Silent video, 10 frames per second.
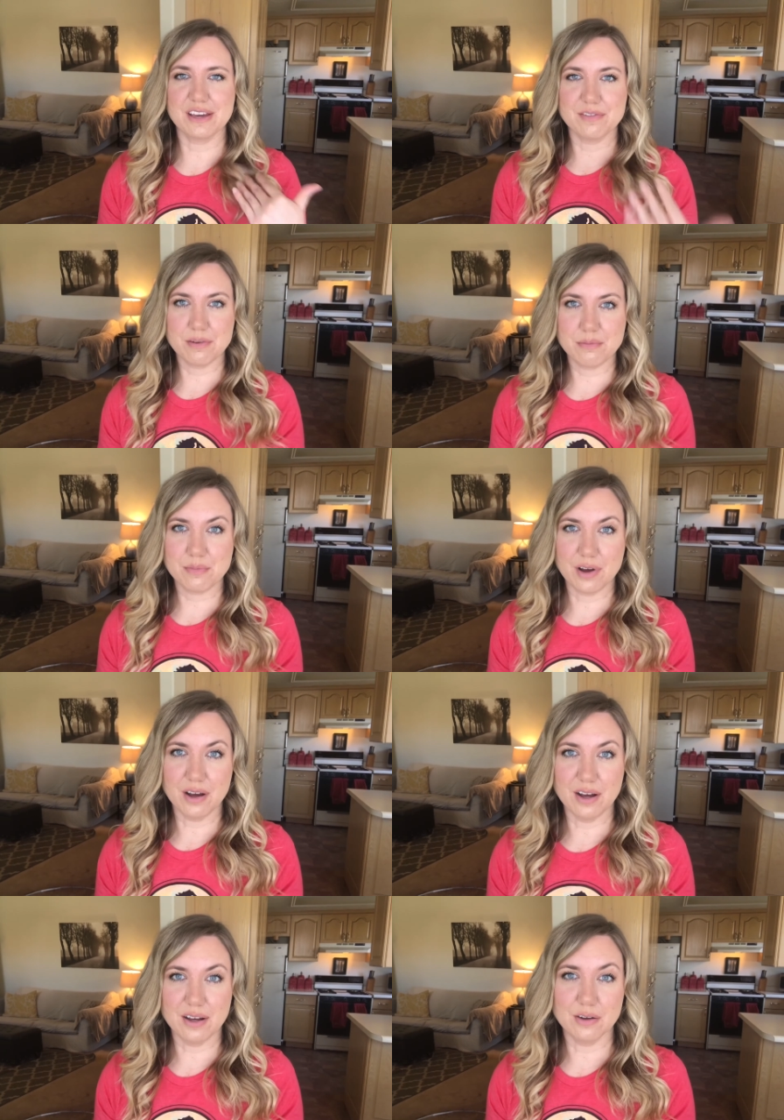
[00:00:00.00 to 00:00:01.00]
them
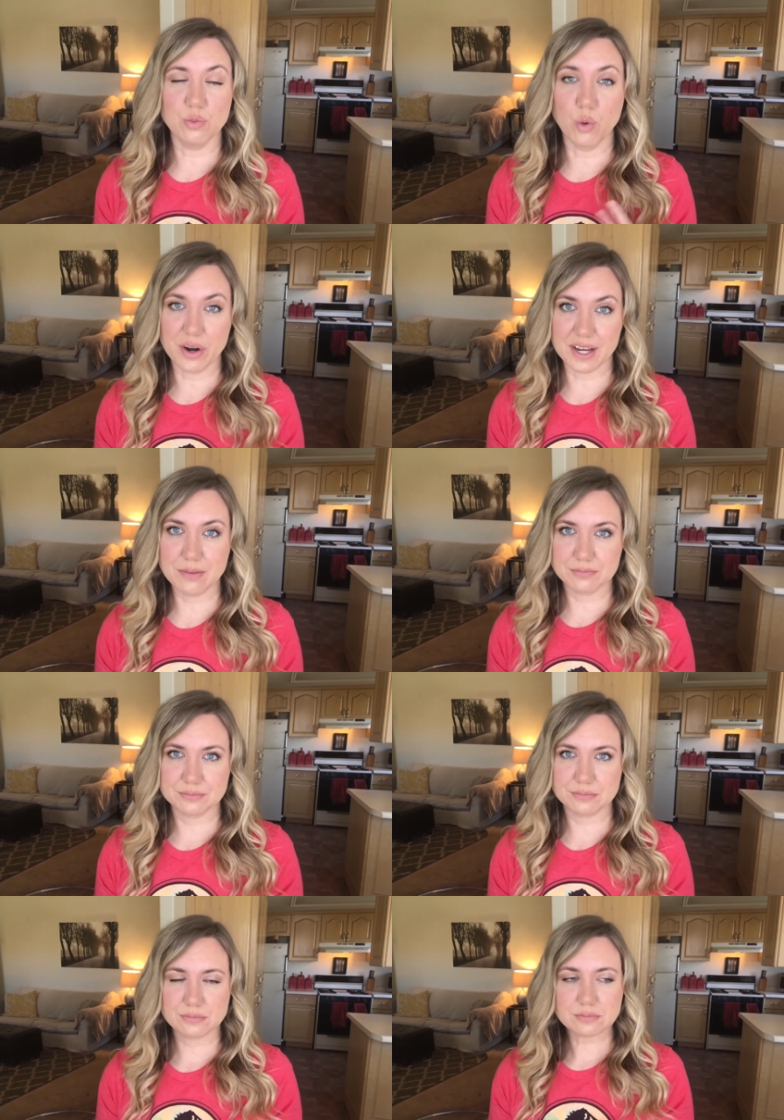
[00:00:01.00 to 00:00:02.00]
a warning,
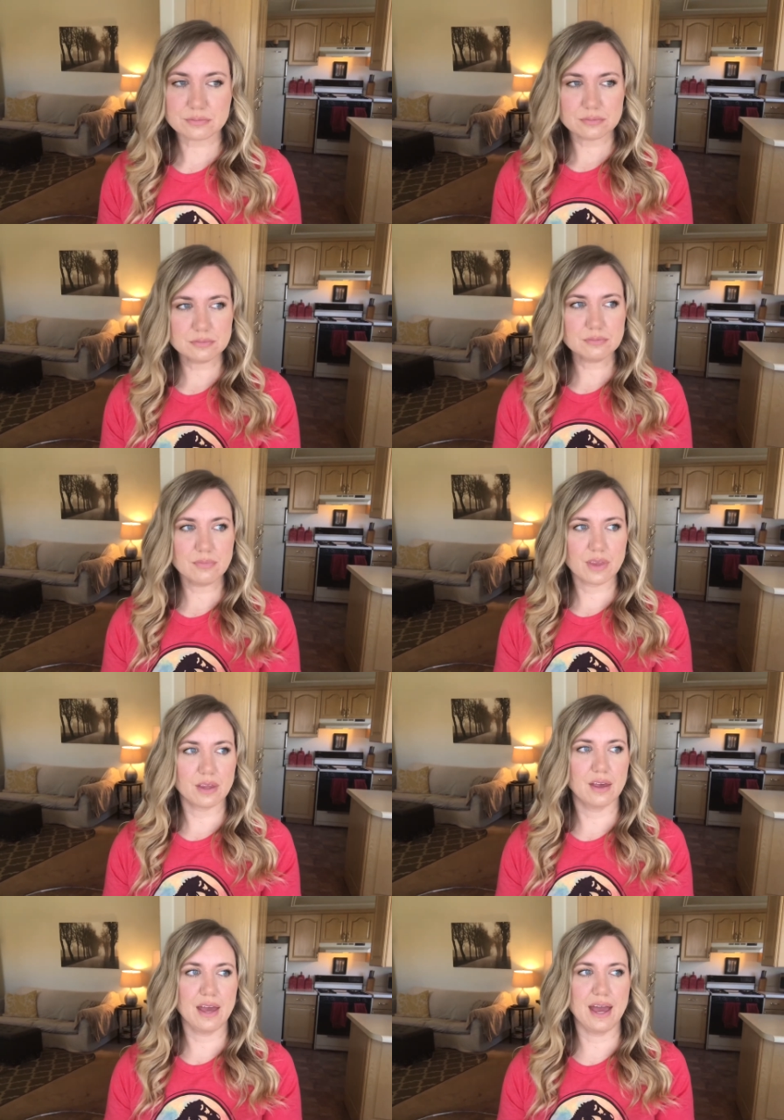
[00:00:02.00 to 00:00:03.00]

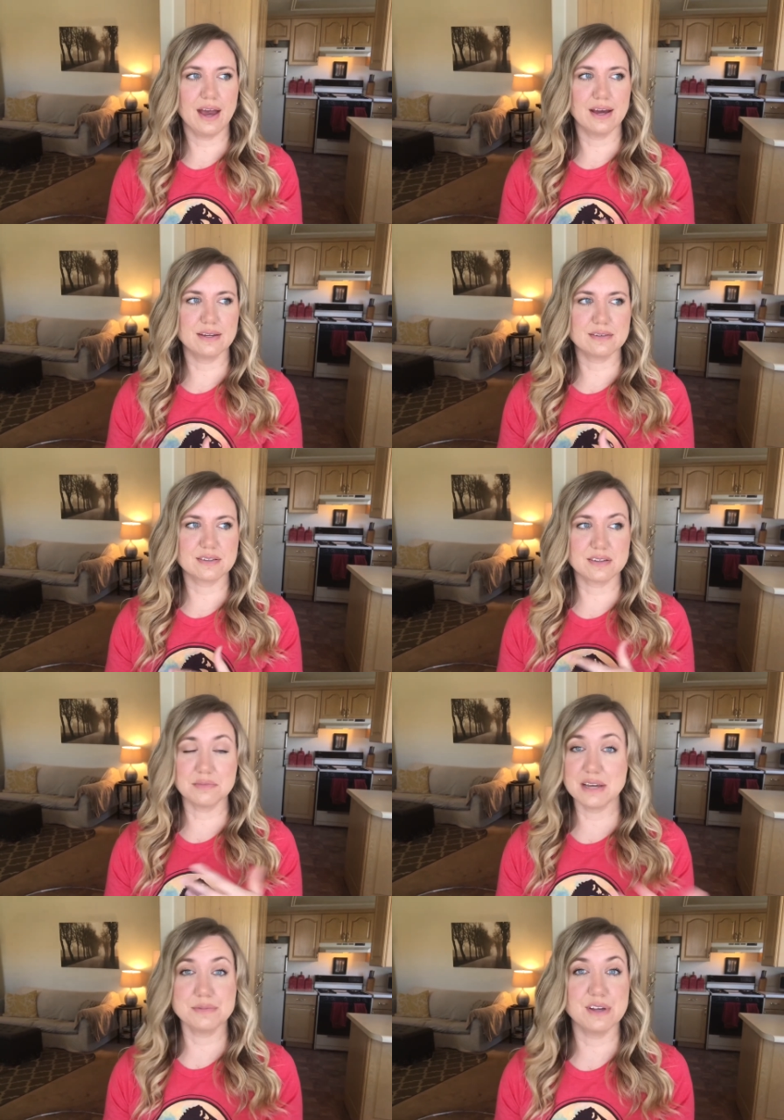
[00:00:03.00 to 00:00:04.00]
and
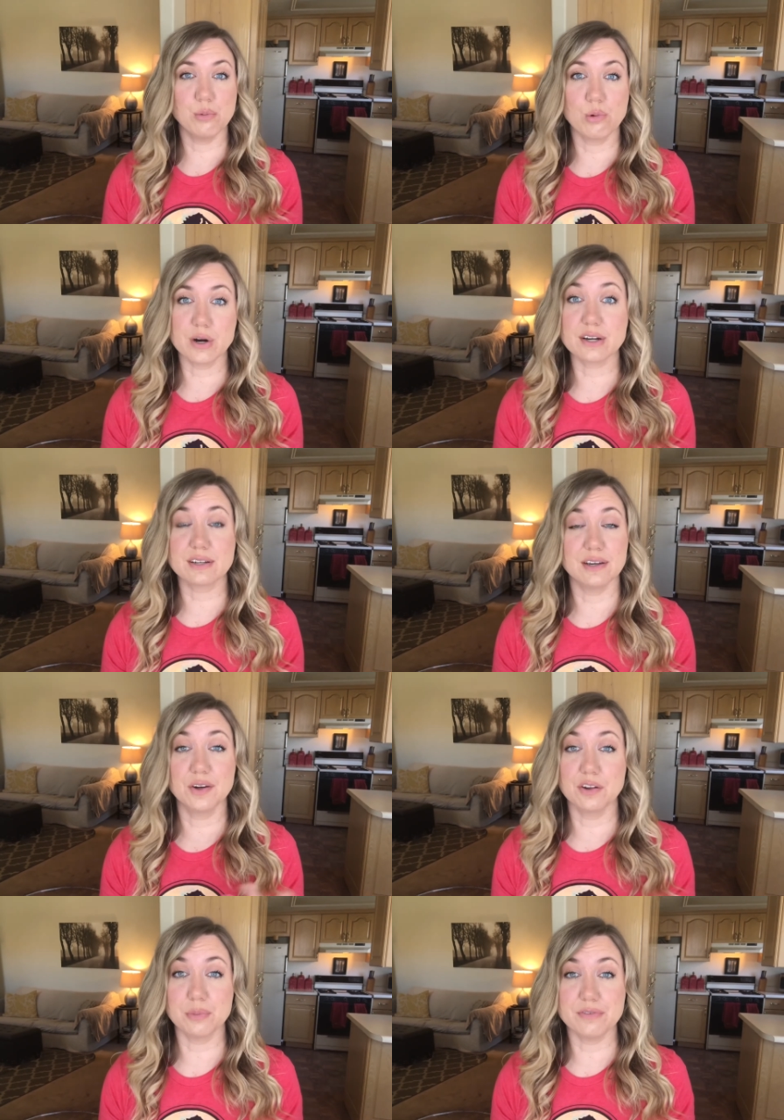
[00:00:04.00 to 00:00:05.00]
sometimes that will work and
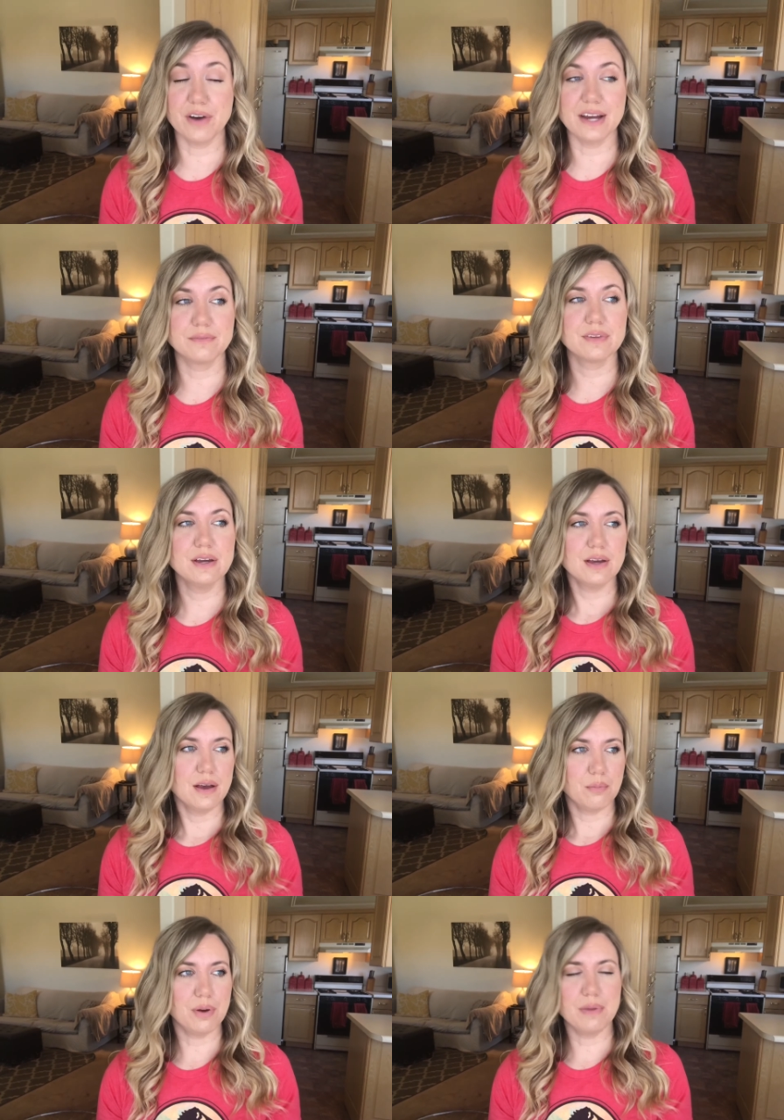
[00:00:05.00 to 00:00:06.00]
it'll be fine.
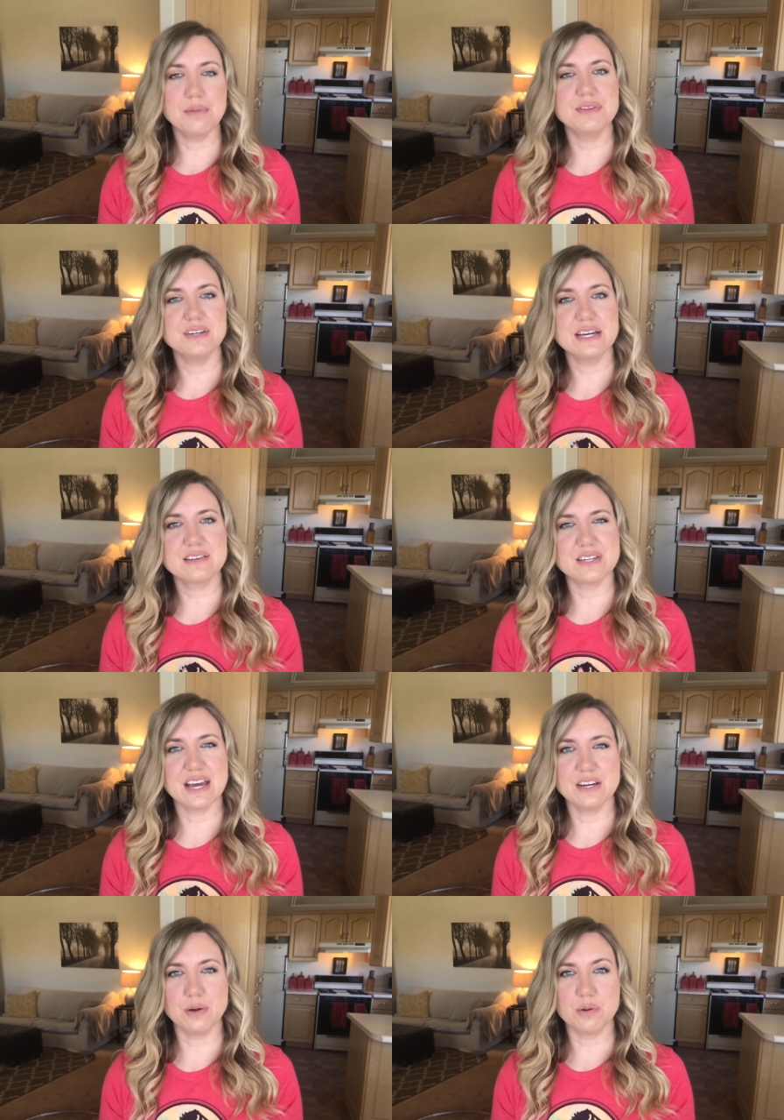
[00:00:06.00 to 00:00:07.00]
But maybe the next
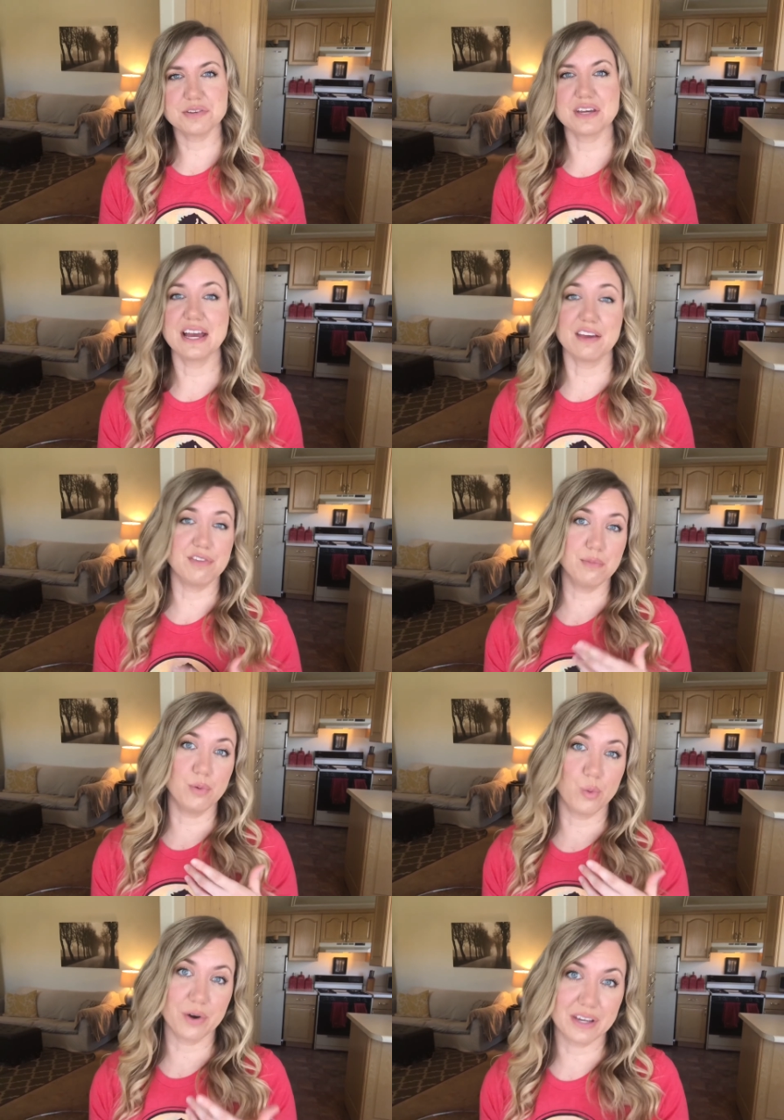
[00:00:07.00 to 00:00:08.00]
day I notice I give them
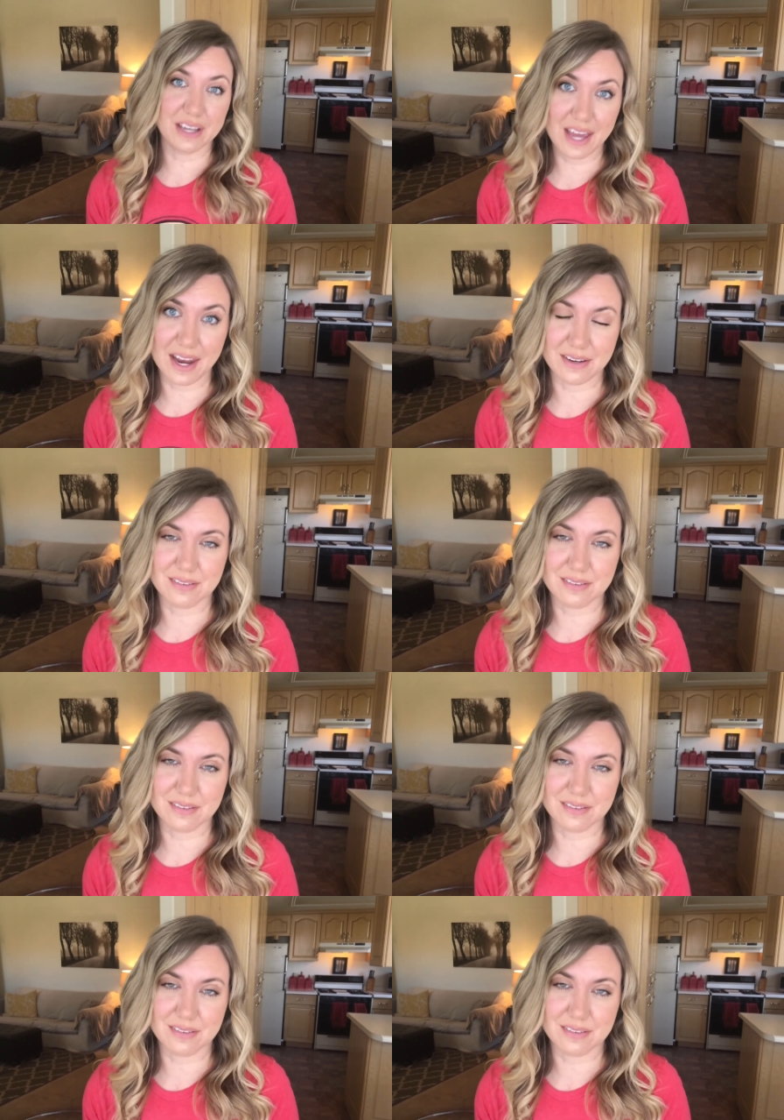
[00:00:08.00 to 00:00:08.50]
a warning again,